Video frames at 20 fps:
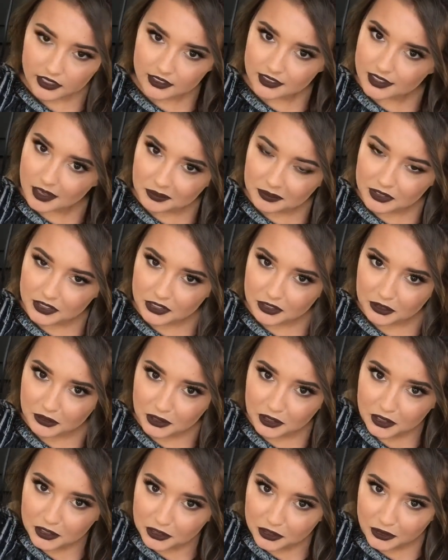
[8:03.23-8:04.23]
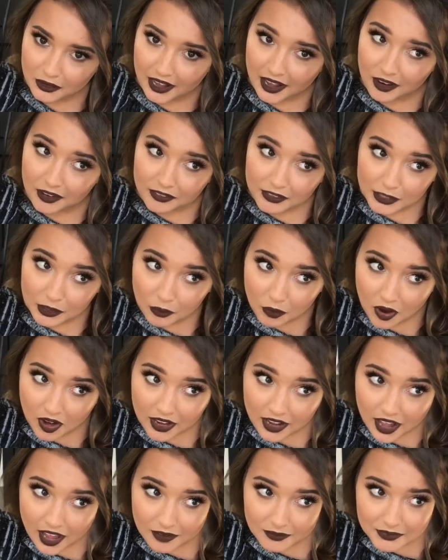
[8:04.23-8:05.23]
It's up to you. You can do it however you
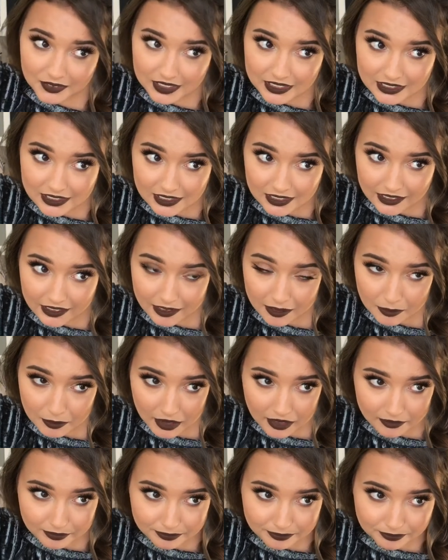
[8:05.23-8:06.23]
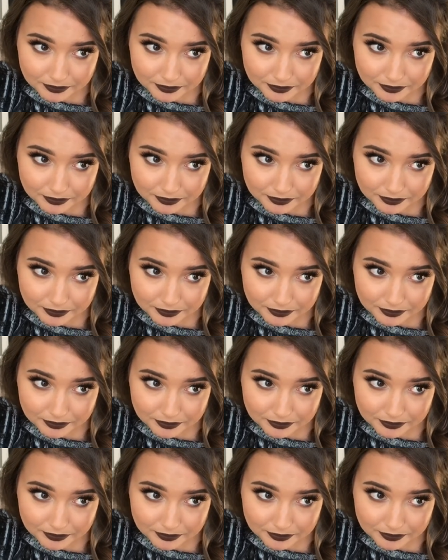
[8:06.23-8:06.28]
want, obviously, but...